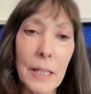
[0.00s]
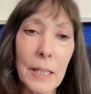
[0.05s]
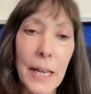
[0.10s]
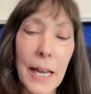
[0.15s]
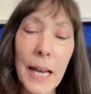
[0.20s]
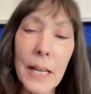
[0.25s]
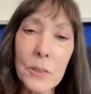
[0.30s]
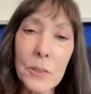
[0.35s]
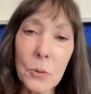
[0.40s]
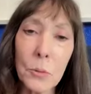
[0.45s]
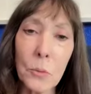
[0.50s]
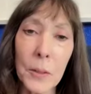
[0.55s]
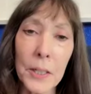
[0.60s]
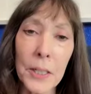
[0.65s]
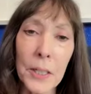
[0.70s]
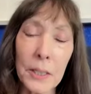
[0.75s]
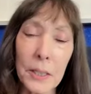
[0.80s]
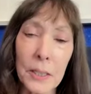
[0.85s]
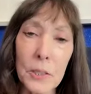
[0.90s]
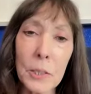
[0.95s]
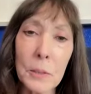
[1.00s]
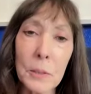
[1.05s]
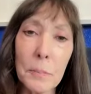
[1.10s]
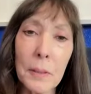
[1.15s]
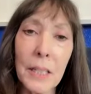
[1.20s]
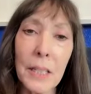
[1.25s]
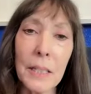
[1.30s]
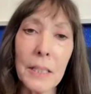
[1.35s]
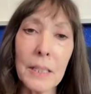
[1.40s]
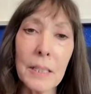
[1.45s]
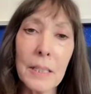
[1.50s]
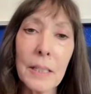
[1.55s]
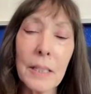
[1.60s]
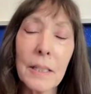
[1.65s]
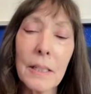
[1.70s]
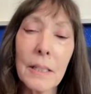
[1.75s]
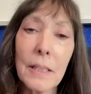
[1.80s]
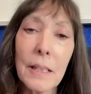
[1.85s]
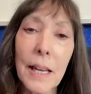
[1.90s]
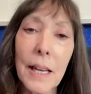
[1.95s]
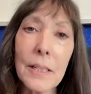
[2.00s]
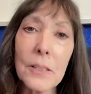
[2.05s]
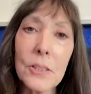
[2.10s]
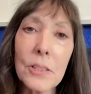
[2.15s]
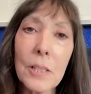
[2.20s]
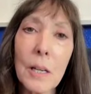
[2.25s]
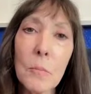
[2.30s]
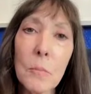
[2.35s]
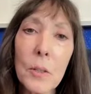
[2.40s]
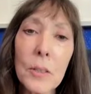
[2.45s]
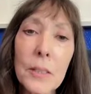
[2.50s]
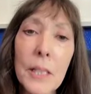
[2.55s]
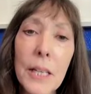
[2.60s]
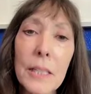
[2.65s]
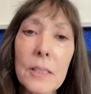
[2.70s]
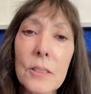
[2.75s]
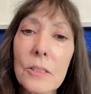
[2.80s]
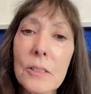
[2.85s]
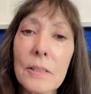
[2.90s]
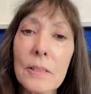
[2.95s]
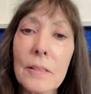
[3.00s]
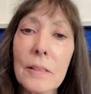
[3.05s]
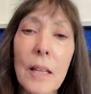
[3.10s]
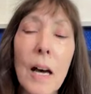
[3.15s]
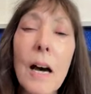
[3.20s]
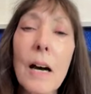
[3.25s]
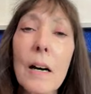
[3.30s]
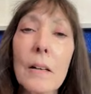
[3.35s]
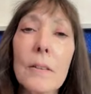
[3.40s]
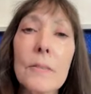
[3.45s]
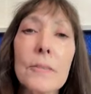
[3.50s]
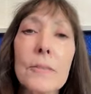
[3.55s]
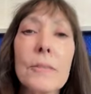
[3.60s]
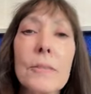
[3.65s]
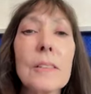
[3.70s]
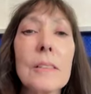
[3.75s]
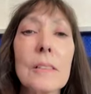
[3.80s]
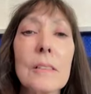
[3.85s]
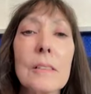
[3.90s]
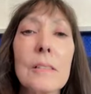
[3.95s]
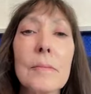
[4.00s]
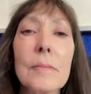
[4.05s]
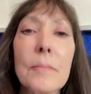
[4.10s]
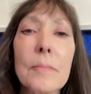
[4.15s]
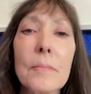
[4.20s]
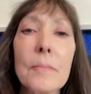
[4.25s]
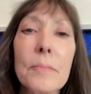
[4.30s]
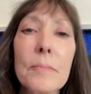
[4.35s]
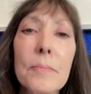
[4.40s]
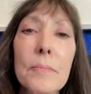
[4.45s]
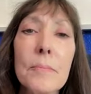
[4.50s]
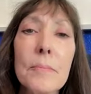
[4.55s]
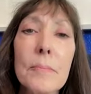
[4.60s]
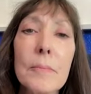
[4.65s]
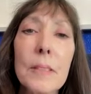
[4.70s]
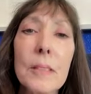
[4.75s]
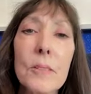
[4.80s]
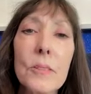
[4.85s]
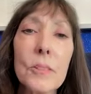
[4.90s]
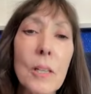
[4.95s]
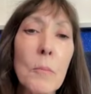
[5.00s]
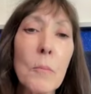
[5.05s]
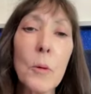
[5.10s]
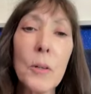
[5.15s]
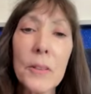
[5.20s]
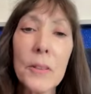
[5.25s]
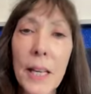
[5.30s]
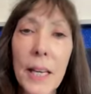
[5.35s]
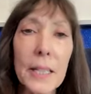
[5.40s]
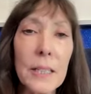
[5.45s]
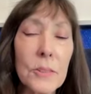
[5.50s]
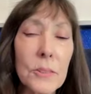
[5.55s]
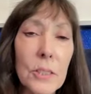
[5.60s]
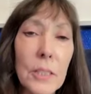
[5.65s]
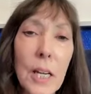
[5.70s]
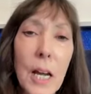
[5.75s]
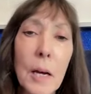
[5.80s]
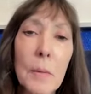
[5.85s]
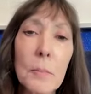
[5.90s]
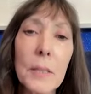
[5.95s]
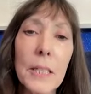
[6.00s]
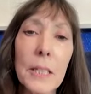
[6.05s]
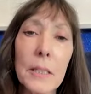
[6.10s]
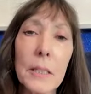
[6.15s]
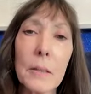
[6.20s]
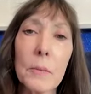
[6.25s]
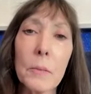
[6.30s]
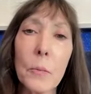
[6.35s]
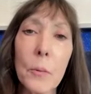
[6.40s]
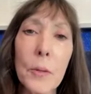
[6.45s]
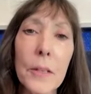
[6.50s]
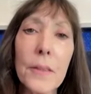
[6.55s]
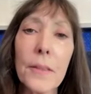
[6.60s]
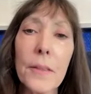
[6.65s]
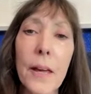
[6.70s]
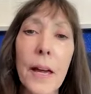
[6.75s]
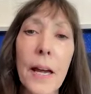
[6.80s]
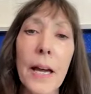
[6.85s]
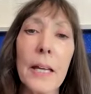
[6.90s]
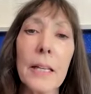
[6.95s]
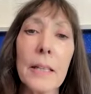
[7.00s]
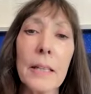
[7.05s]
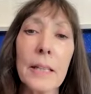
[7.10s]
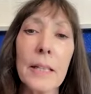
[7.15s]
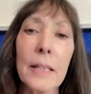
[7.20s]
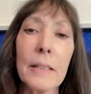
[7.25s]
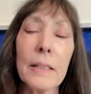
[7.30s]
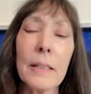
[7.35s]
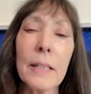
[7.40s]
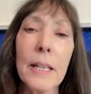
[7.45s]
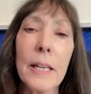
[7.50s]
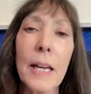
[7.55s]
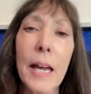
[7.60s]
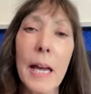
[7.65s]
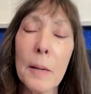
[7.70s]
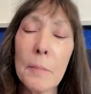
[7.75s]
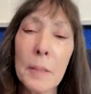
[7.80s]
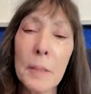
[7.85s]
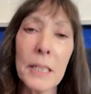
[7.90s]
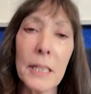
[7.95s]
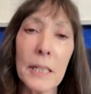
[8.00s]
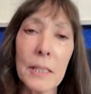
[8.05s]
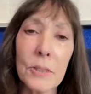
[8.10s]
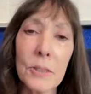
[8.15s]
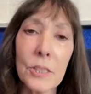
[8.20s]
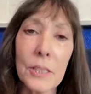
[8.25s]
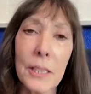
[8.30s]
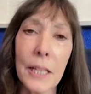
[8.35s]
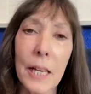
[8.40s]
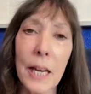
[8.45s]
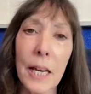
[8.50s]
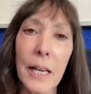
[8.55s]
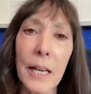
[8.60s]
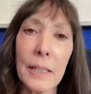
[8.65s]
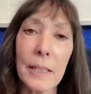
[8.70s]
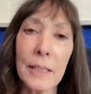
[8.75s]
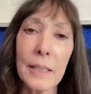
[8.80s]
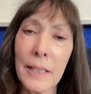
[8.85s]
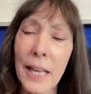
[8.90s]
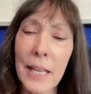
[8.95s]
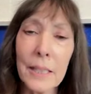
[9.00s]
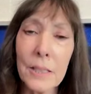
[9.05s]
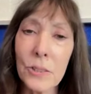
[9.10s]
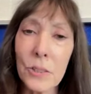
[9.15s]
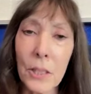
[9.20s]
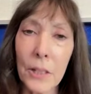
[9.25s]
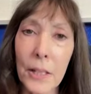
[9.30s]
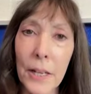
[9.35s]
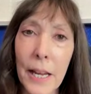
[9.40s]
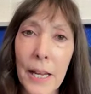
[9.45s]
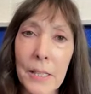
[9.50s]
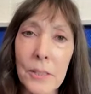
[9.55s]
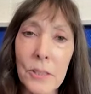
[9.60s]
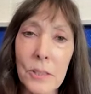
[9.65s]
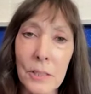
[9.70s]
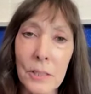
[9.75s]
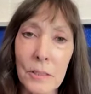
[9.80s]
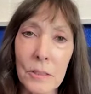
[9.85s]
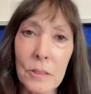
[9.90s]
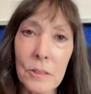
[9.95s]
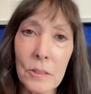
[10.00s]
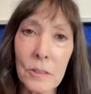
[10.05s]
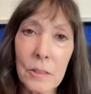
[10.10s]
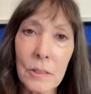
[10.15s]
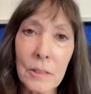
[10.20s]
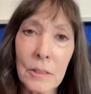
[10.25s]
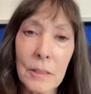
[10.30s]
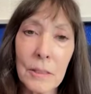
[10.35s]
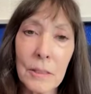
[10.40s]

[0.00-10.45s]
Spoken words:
has awareness, but as someone that is love, someone that has come here with that and emanates that, and that is our essence.